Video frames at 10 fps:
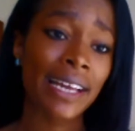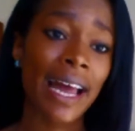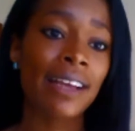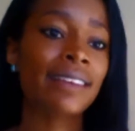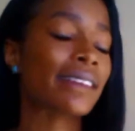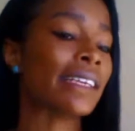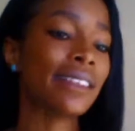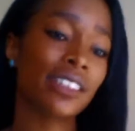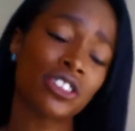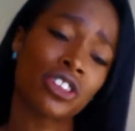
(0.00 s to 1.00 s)
Guys,
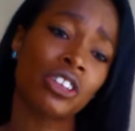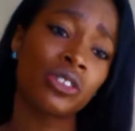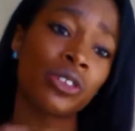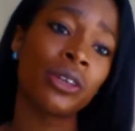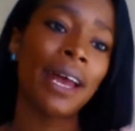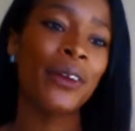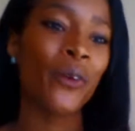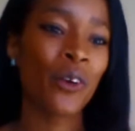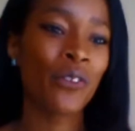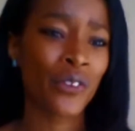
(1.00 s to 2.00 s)
heat is not good at
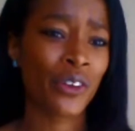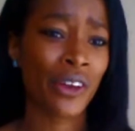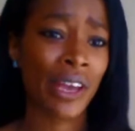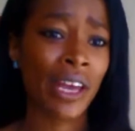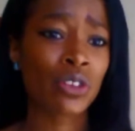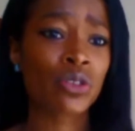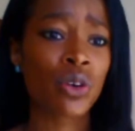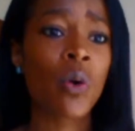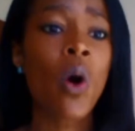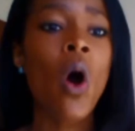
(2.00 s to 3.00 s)
all for your hair,
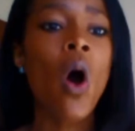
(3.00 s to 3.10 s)
so